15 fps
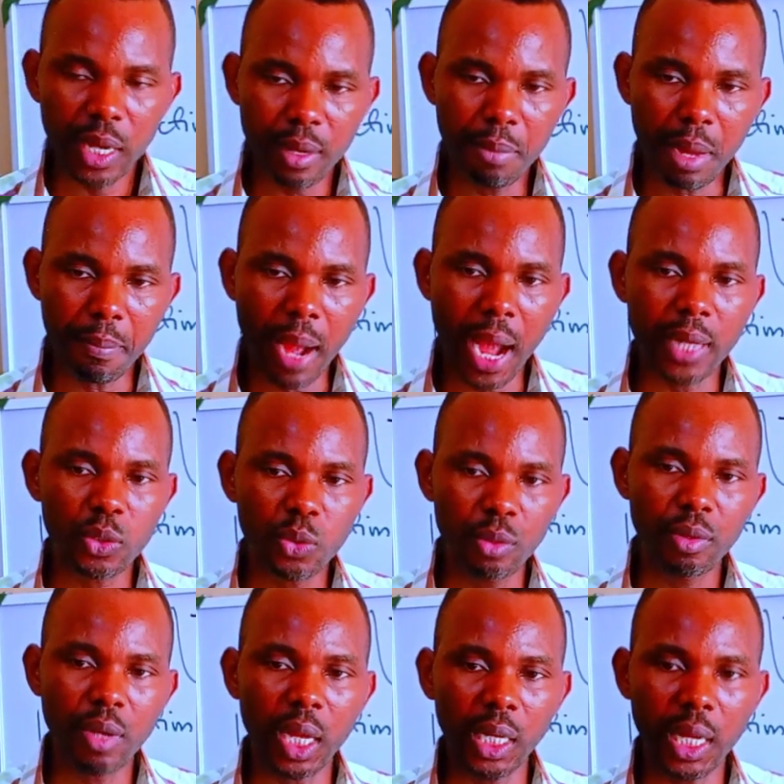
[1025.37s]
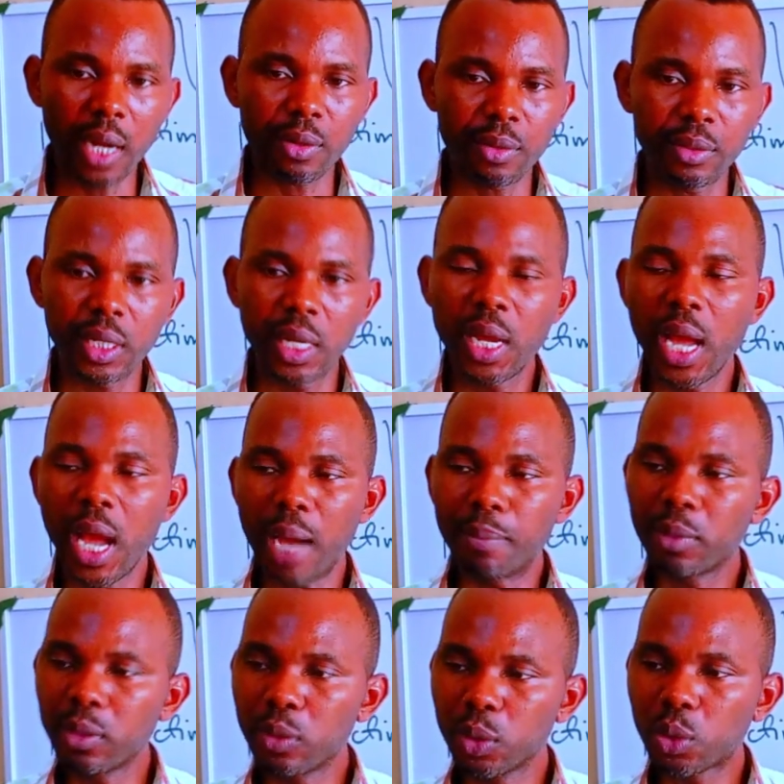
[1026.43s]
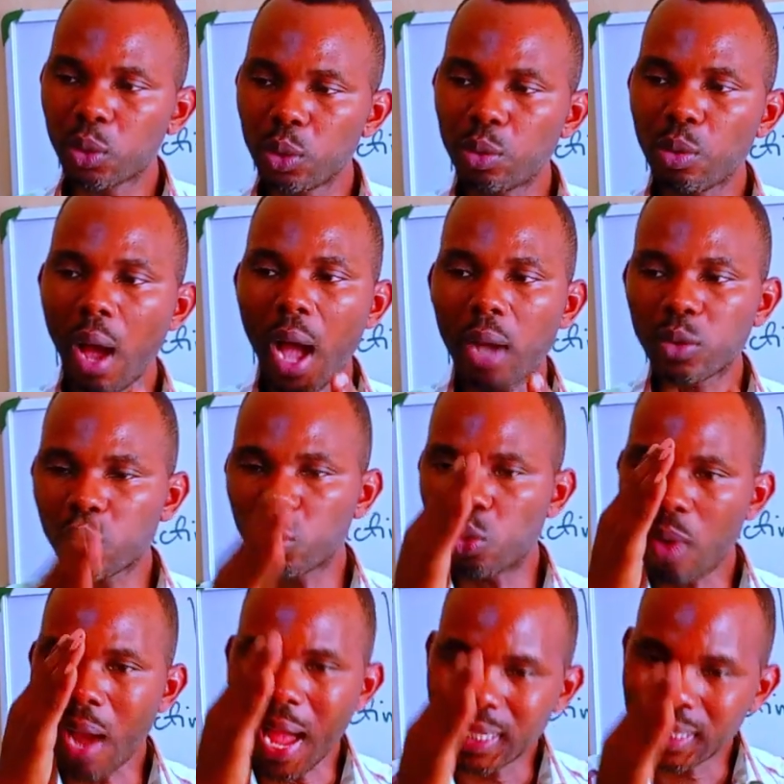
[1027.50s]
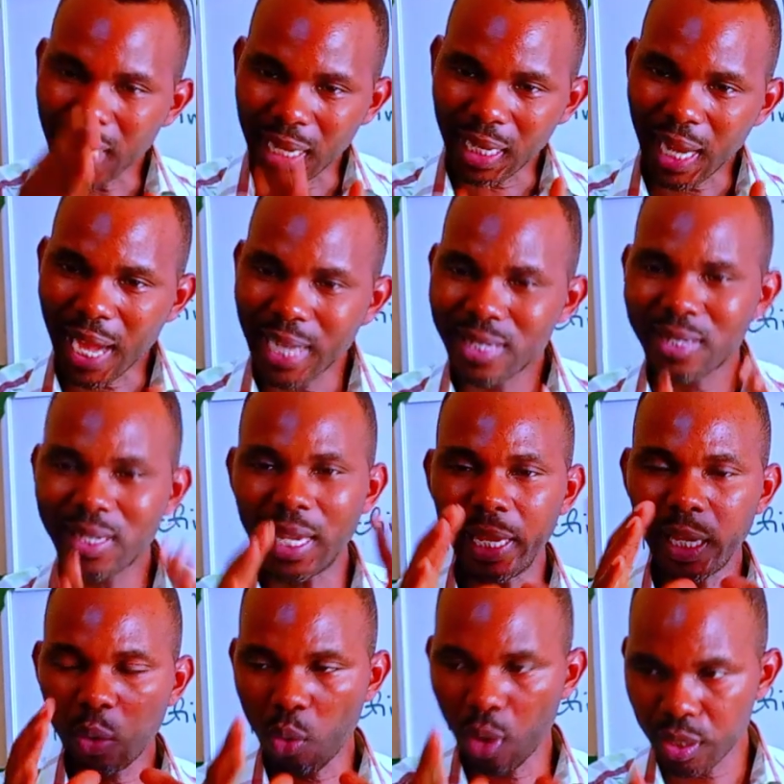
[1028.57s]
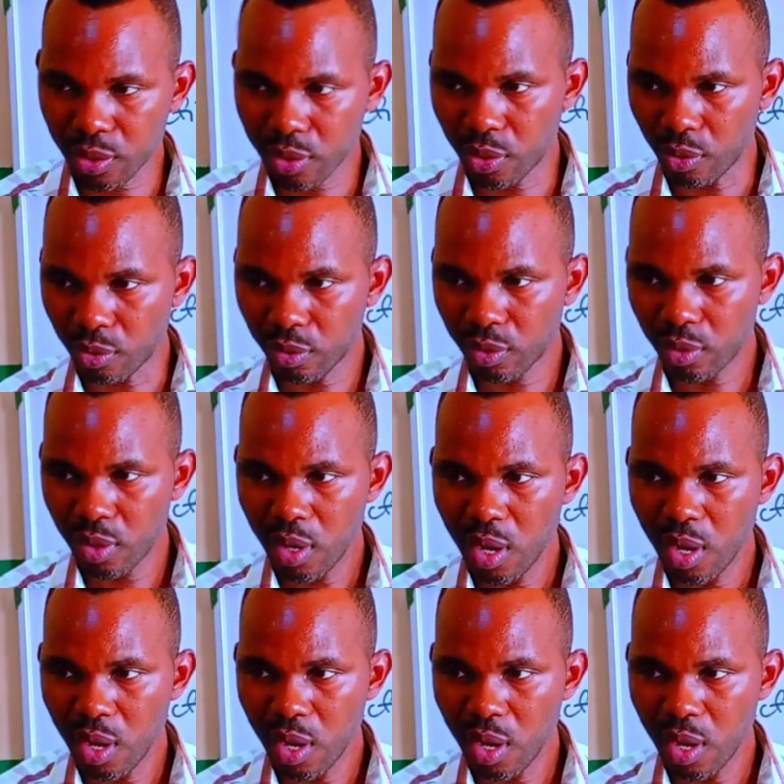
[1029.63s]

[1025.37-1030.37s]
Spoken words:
Remember, I told you earlier on, I'm going to show you how to analyze a question.